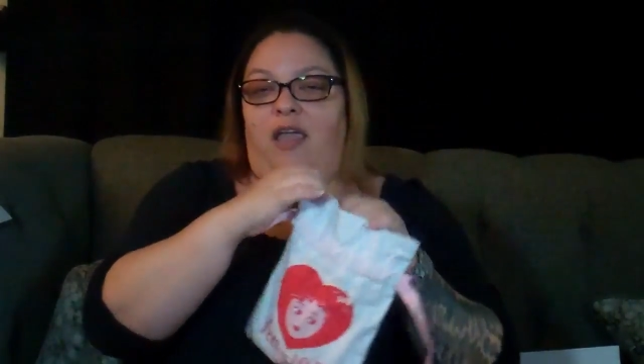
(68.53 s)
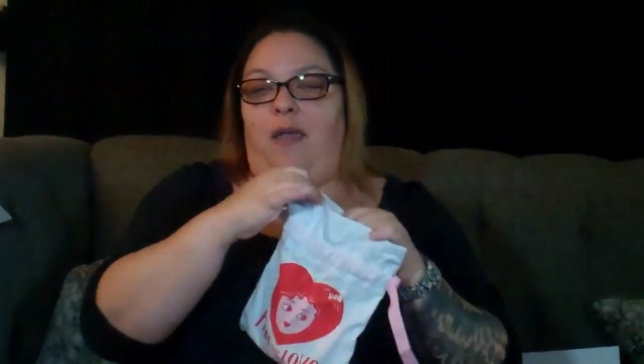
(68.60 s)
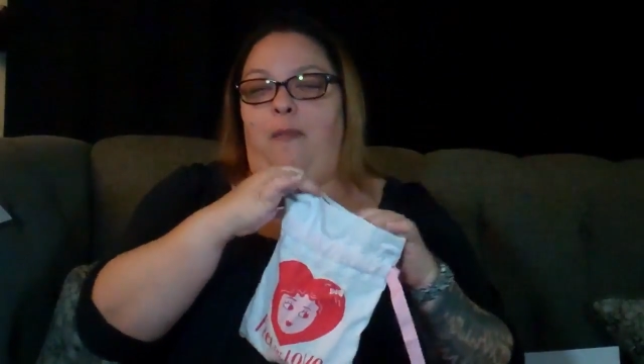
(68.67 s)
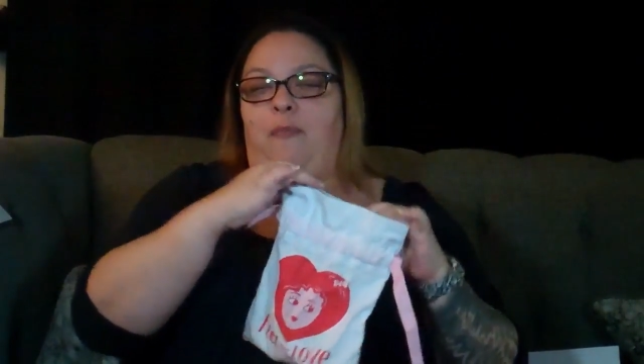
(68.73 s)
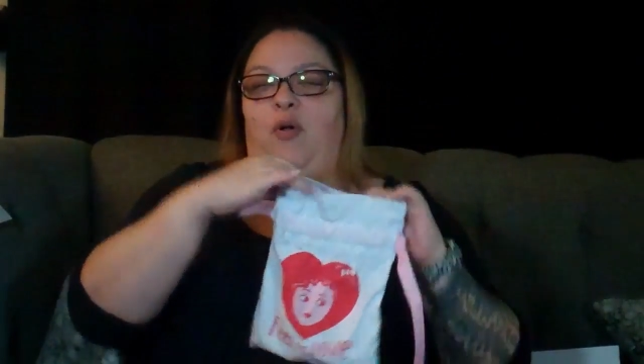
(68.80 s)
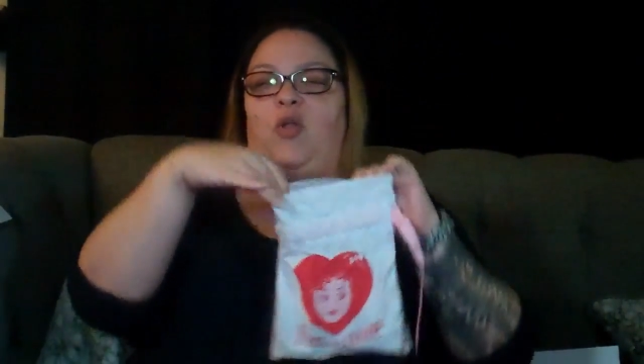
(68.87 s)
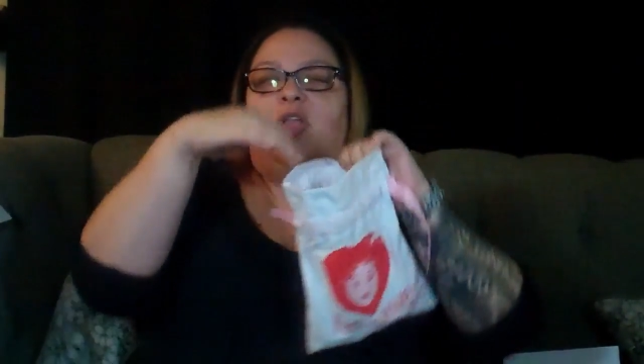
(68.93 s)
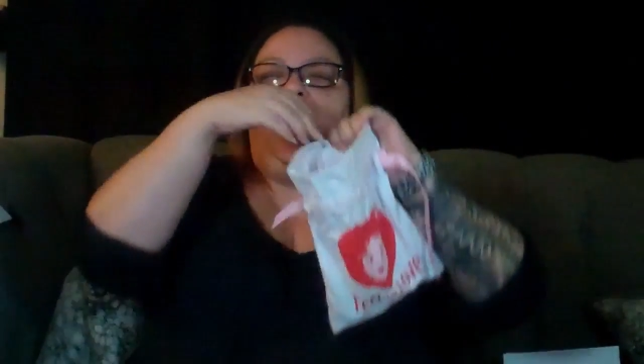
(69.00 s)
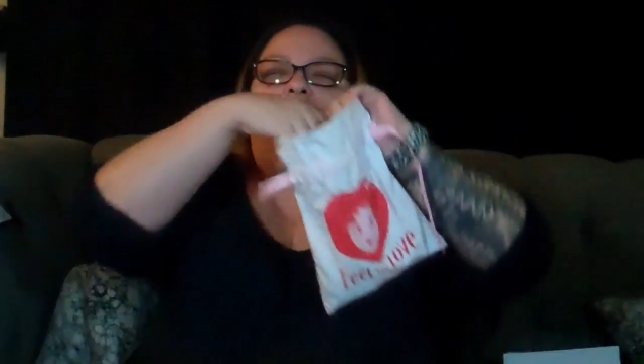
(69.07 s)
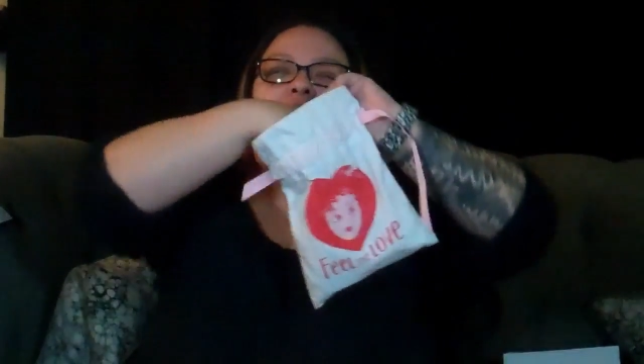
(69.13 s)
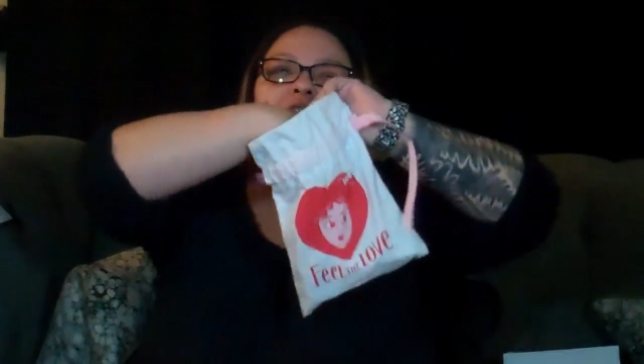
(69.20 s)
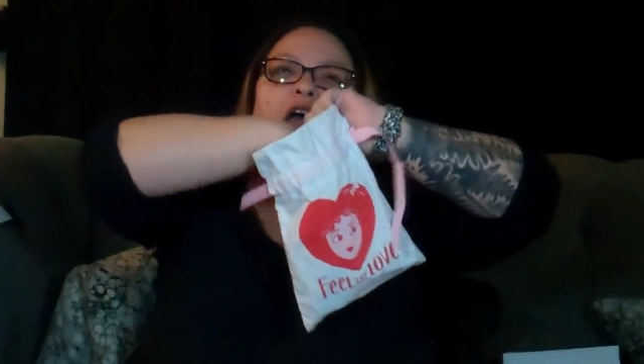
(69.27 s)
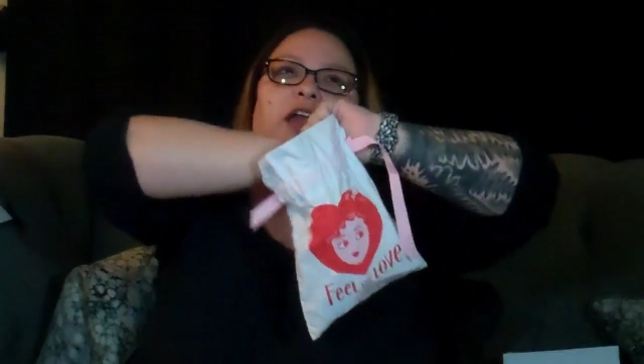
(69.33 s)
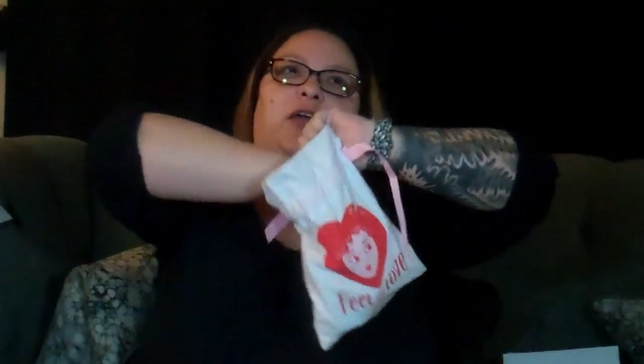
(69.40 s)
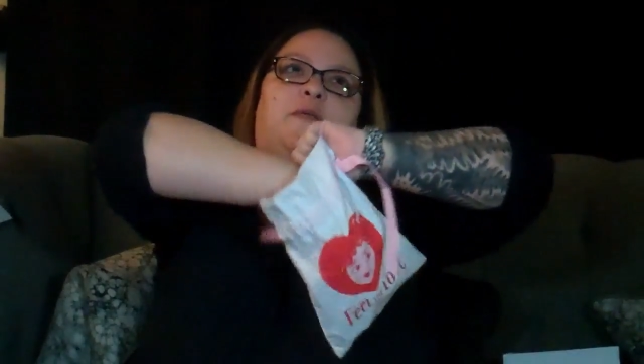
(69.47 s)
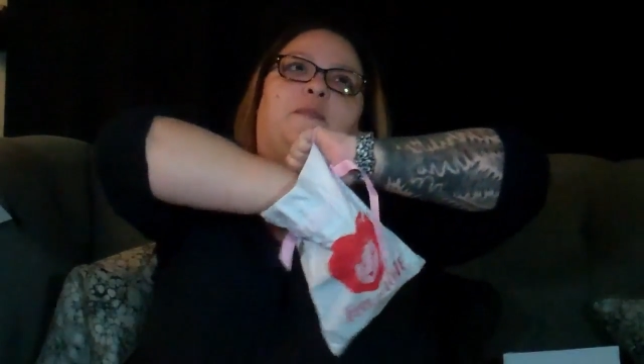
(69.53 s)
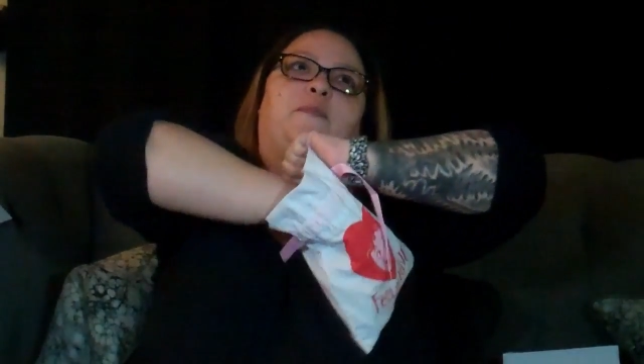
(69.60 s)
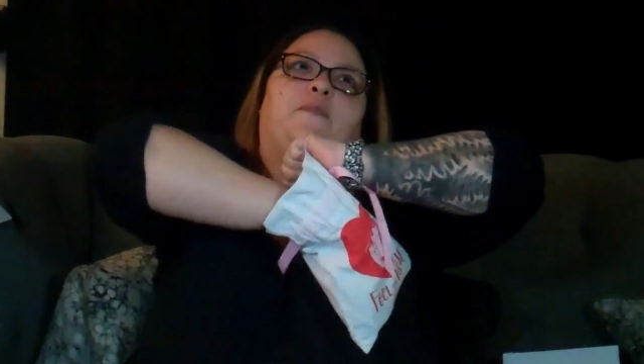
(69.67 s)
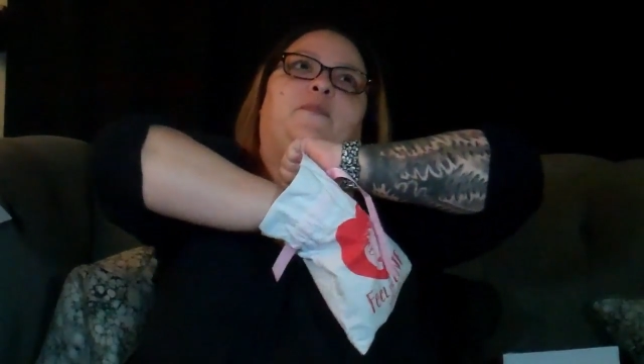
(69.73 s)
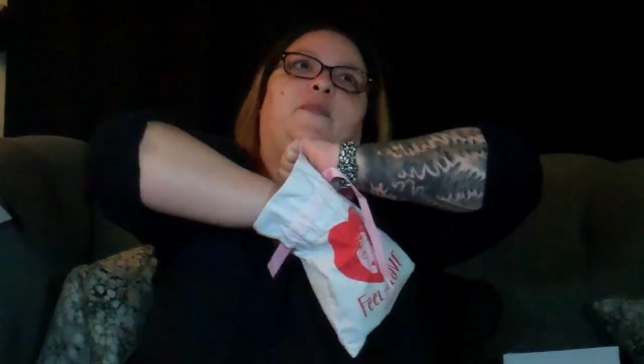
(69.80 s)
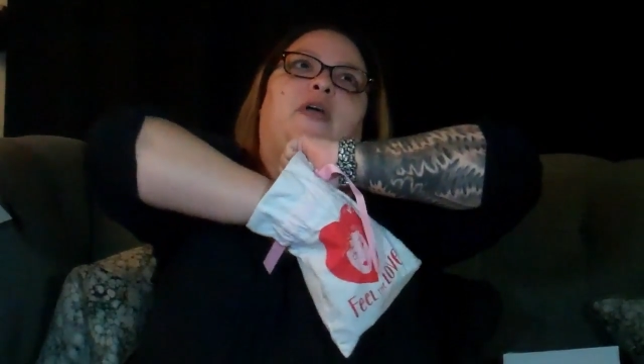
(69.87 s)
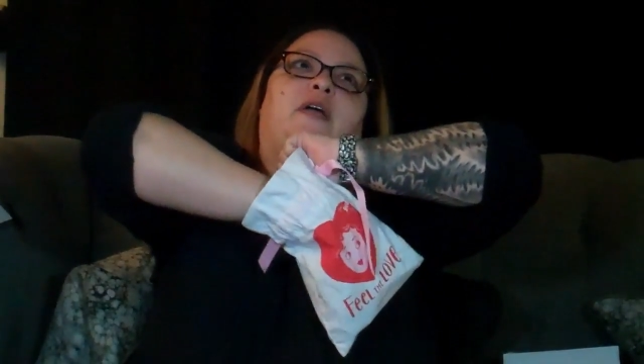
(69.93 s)
and pull out an item.
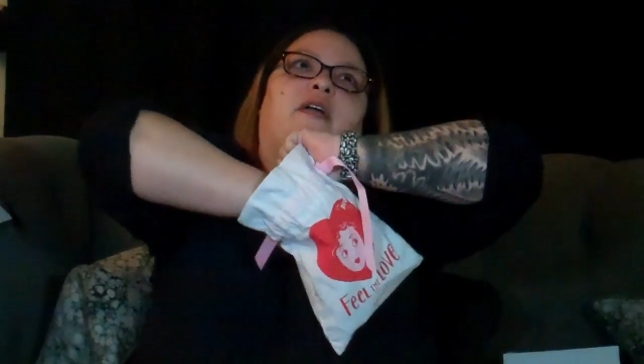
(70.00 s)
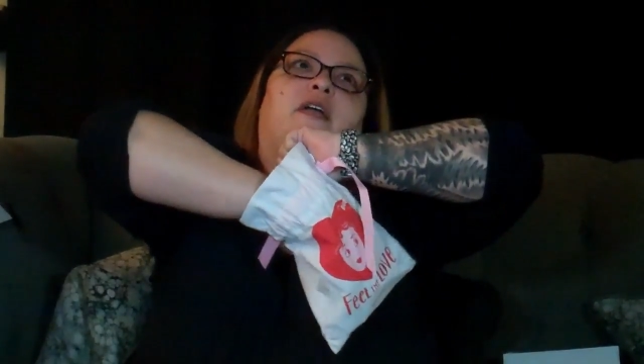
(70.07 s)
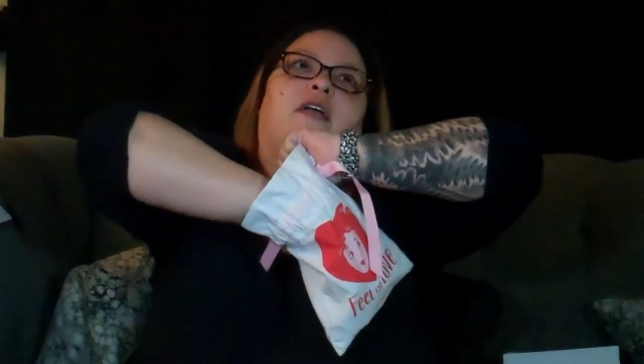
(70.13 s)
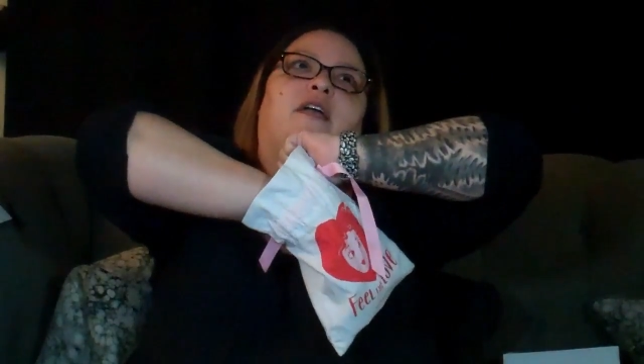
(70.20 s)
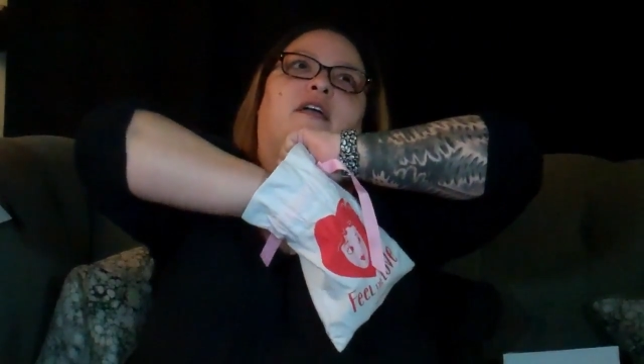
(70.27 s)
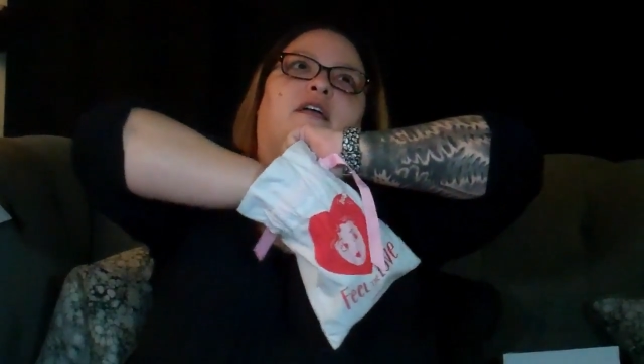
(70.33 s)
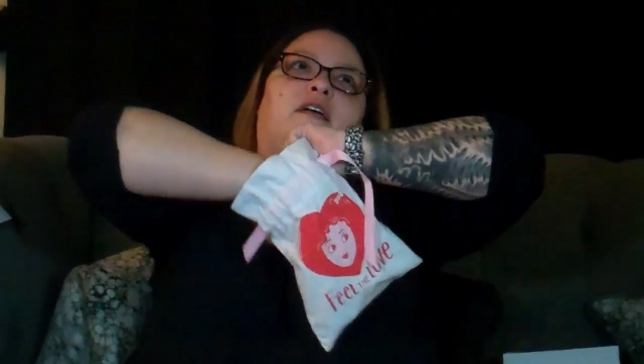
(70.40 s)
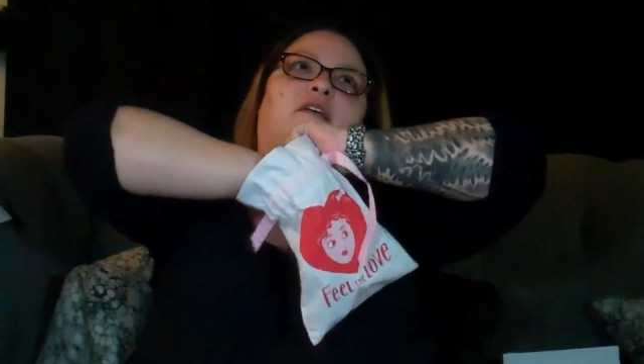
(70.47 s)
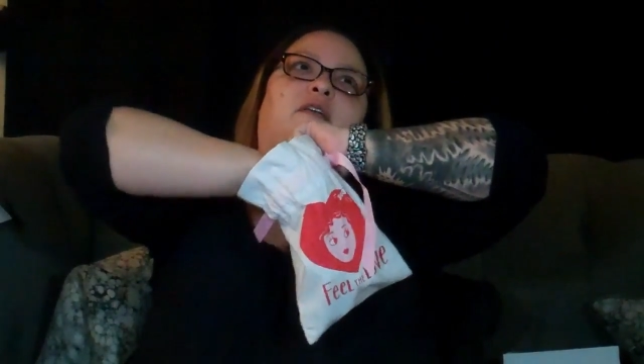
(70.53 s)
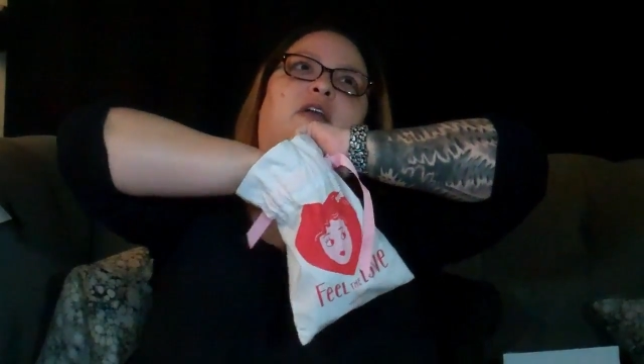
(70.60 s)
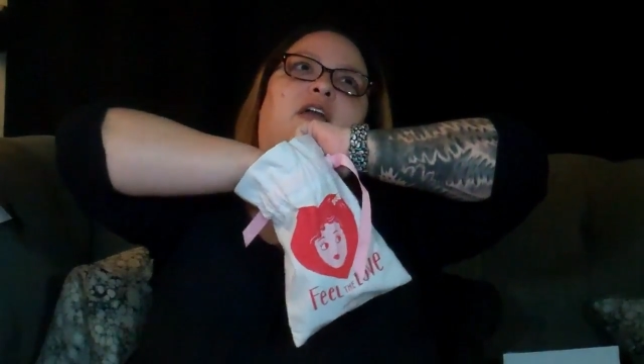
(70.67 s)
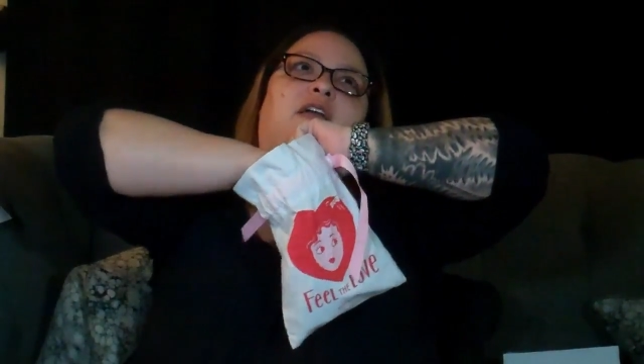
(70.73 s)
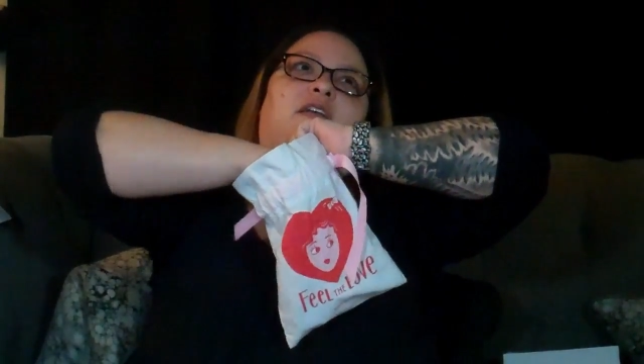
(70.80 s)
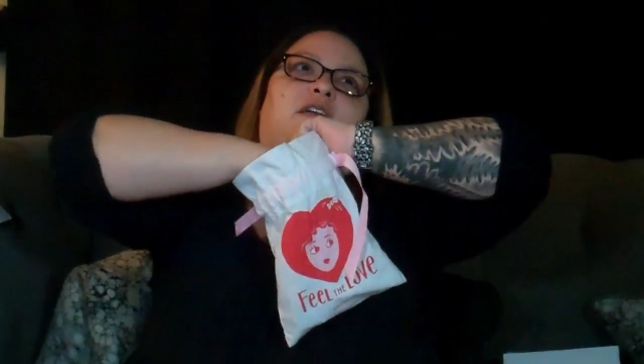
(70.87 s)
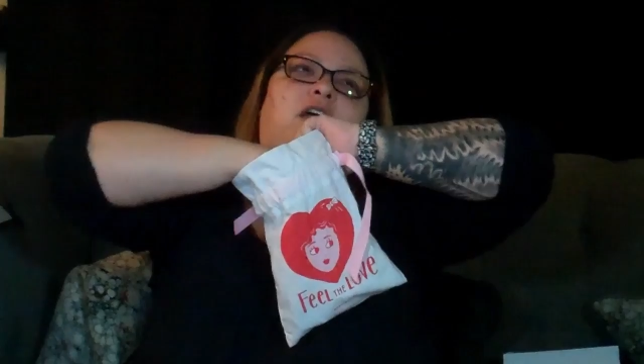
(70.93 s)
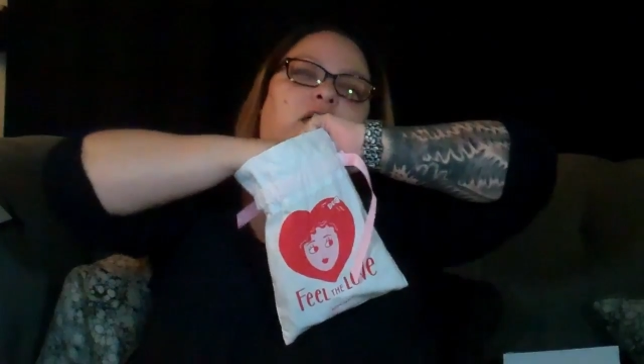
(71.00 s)
Okay.